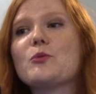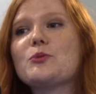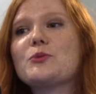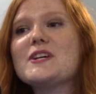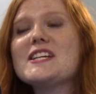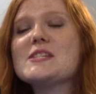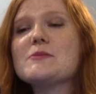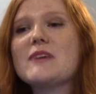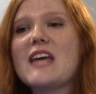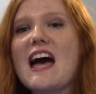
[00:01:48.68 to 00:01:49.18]

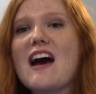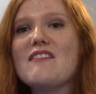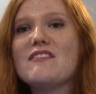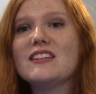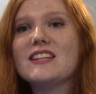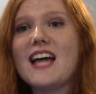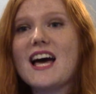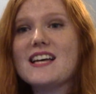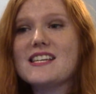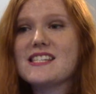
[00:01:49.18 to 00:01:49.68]
reason we have
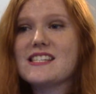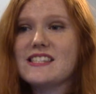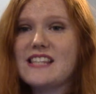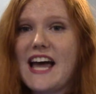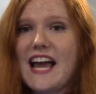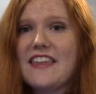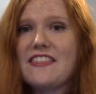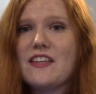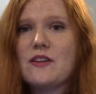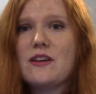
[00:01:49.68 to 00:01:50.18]
less
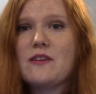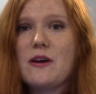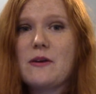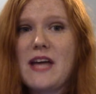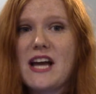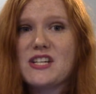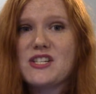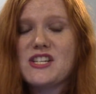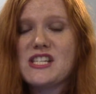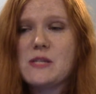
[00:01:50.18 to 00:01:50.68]
light that we
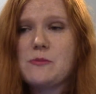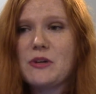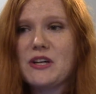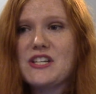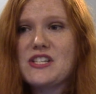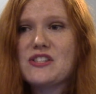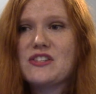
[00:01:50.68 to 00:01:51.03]
actually experience